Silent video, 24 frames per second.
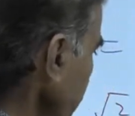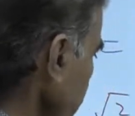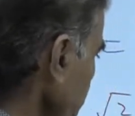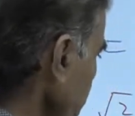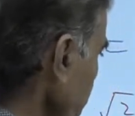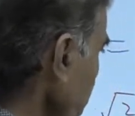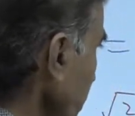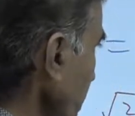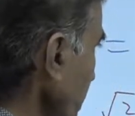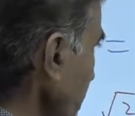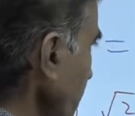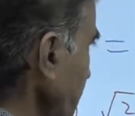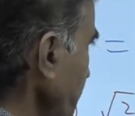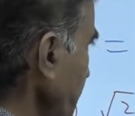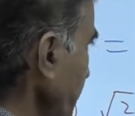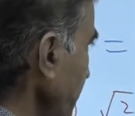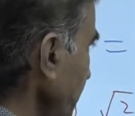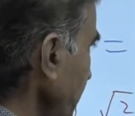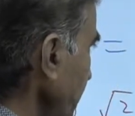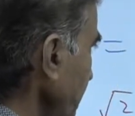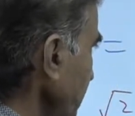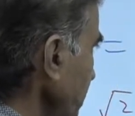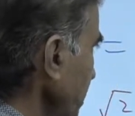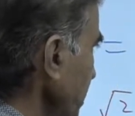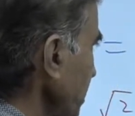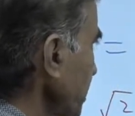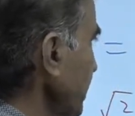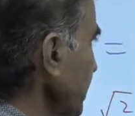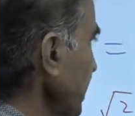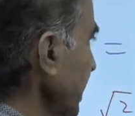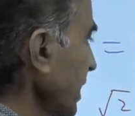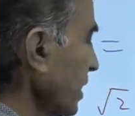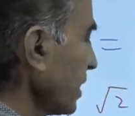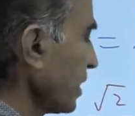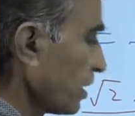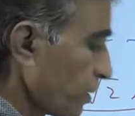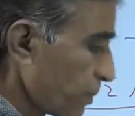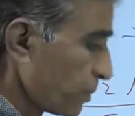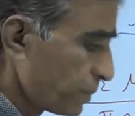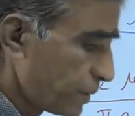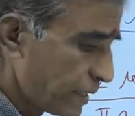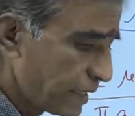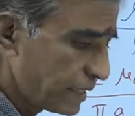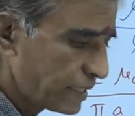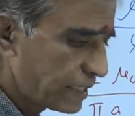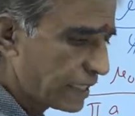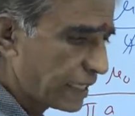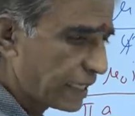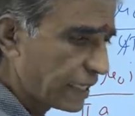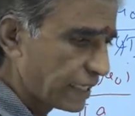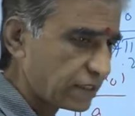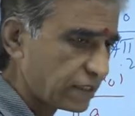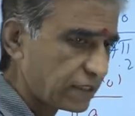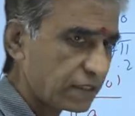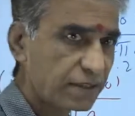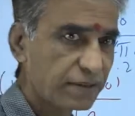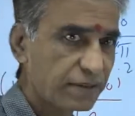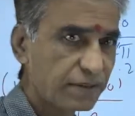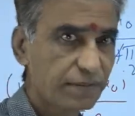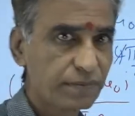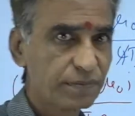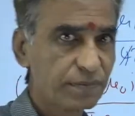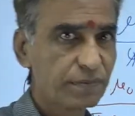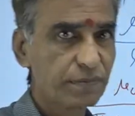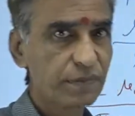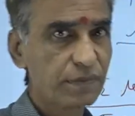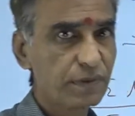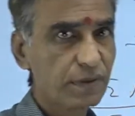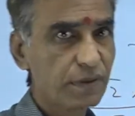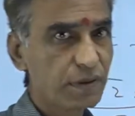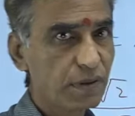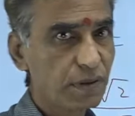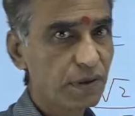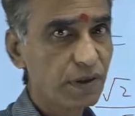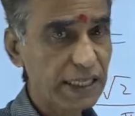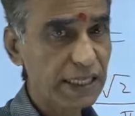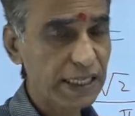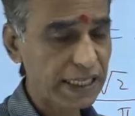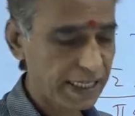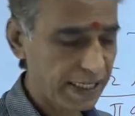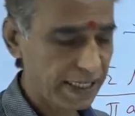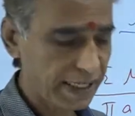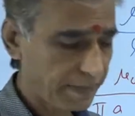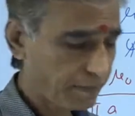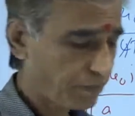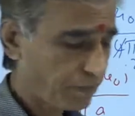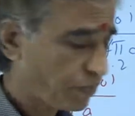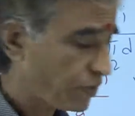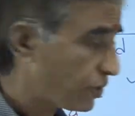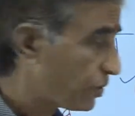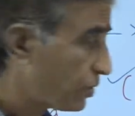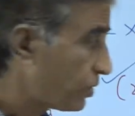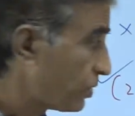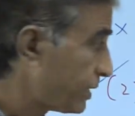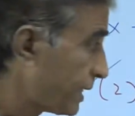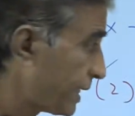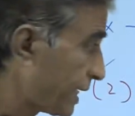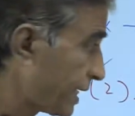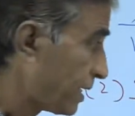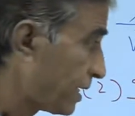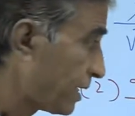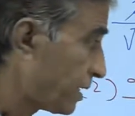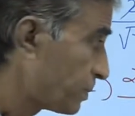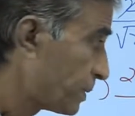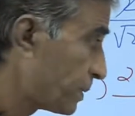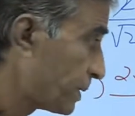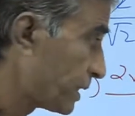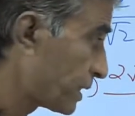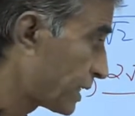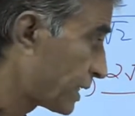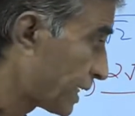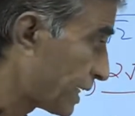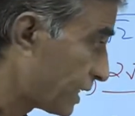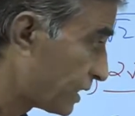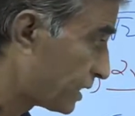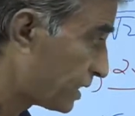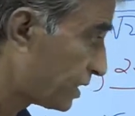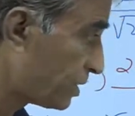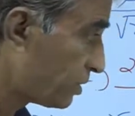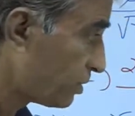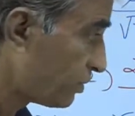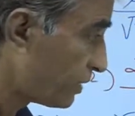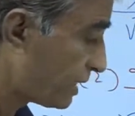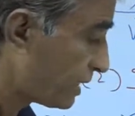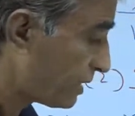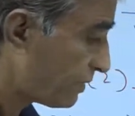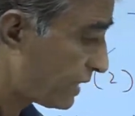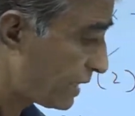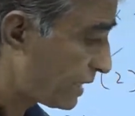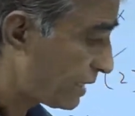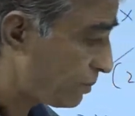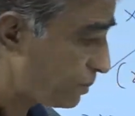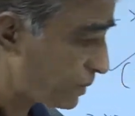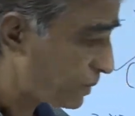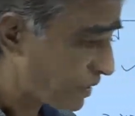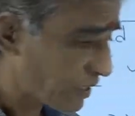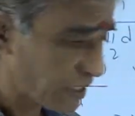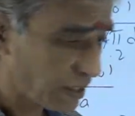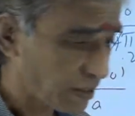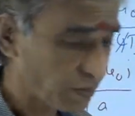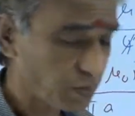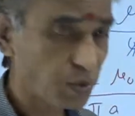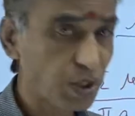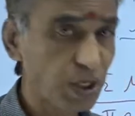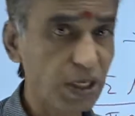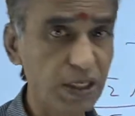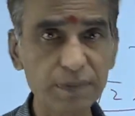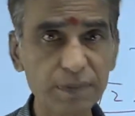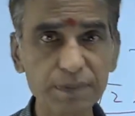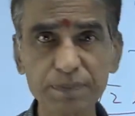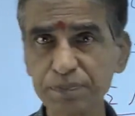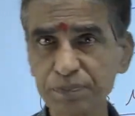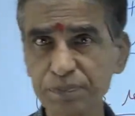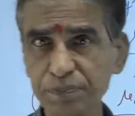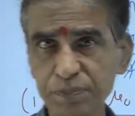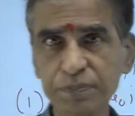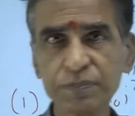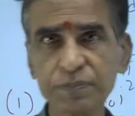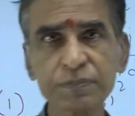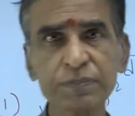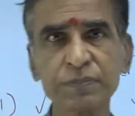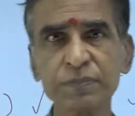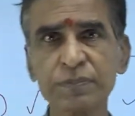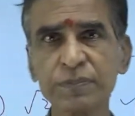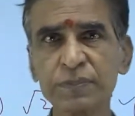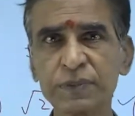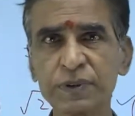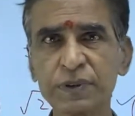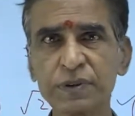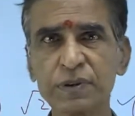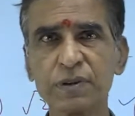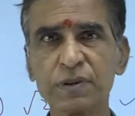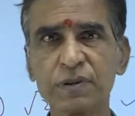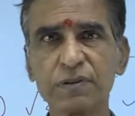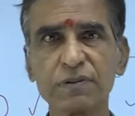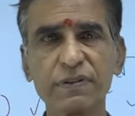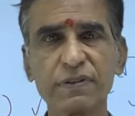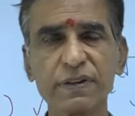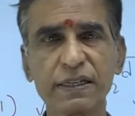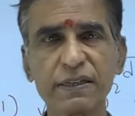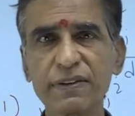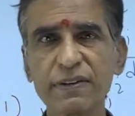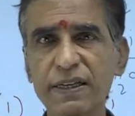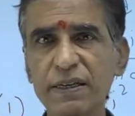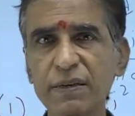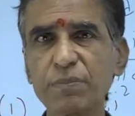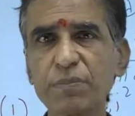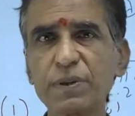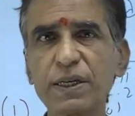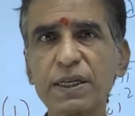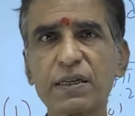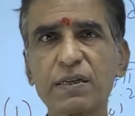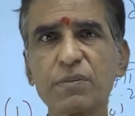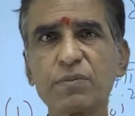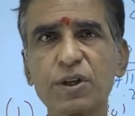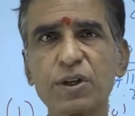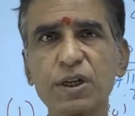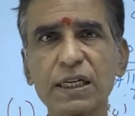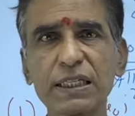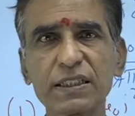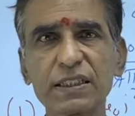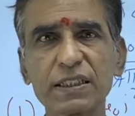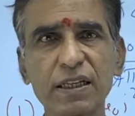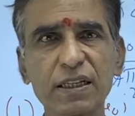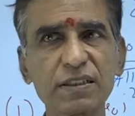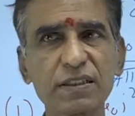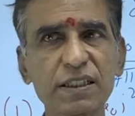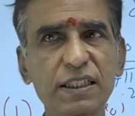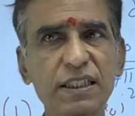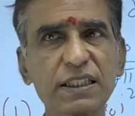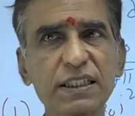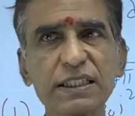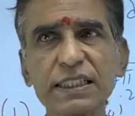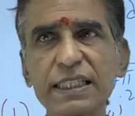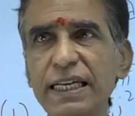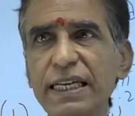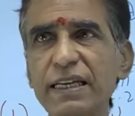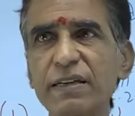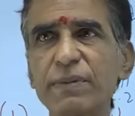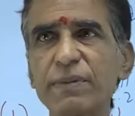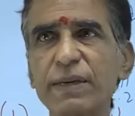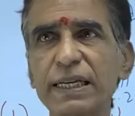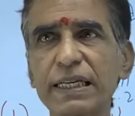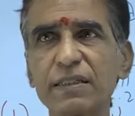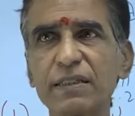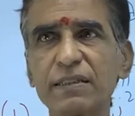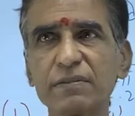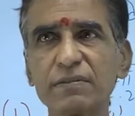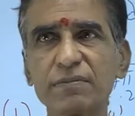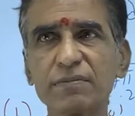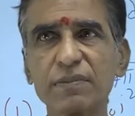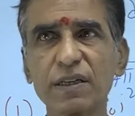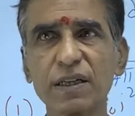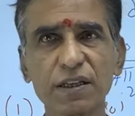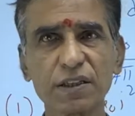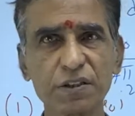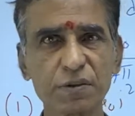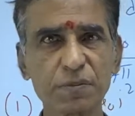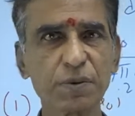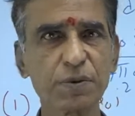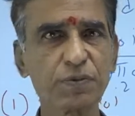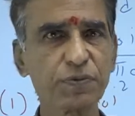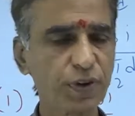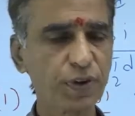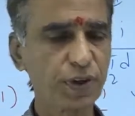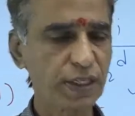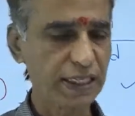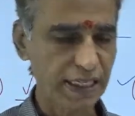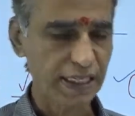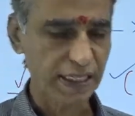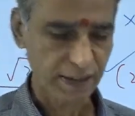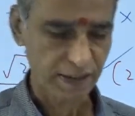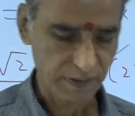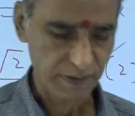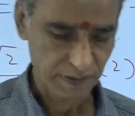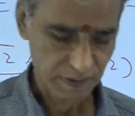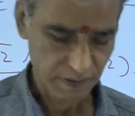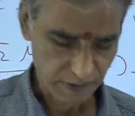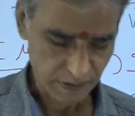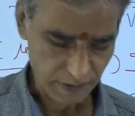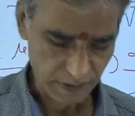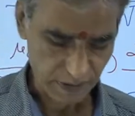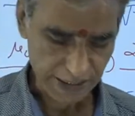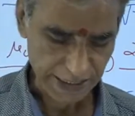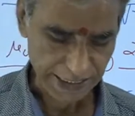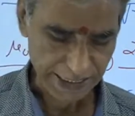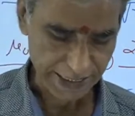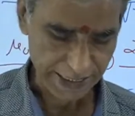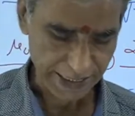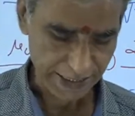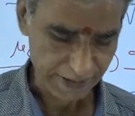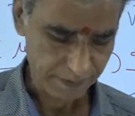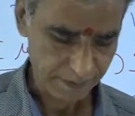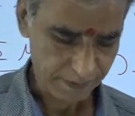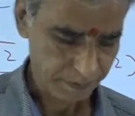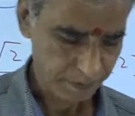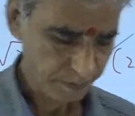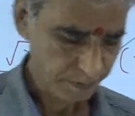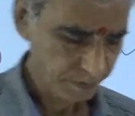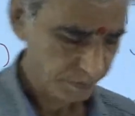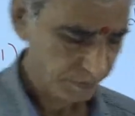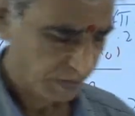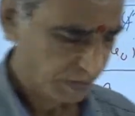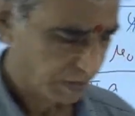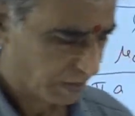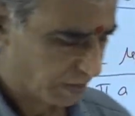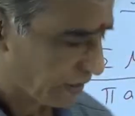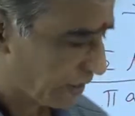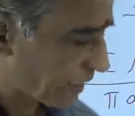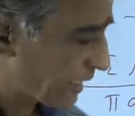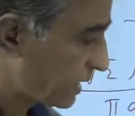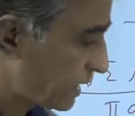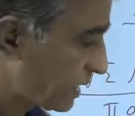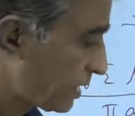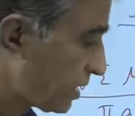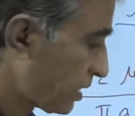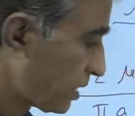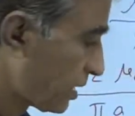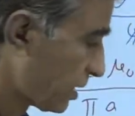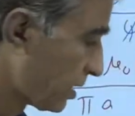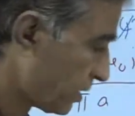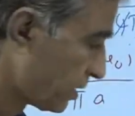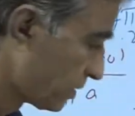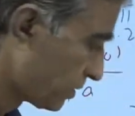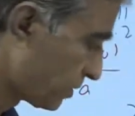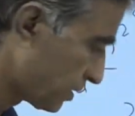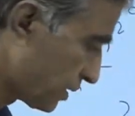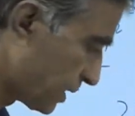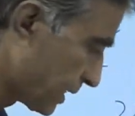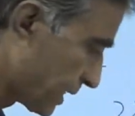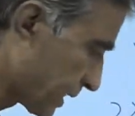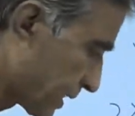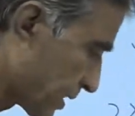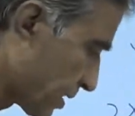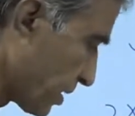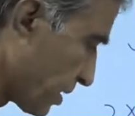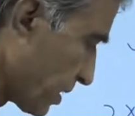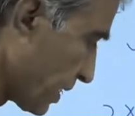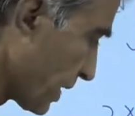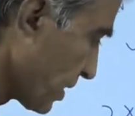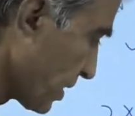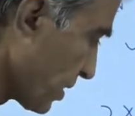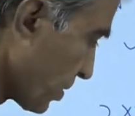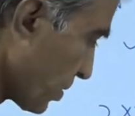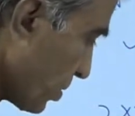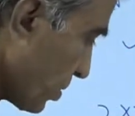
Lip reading: So our option is, second option is correct. Okay. So second option is correct. This is very, very important model. Very, very important model. It is asked in JEE main last before year. Okay. Next, let us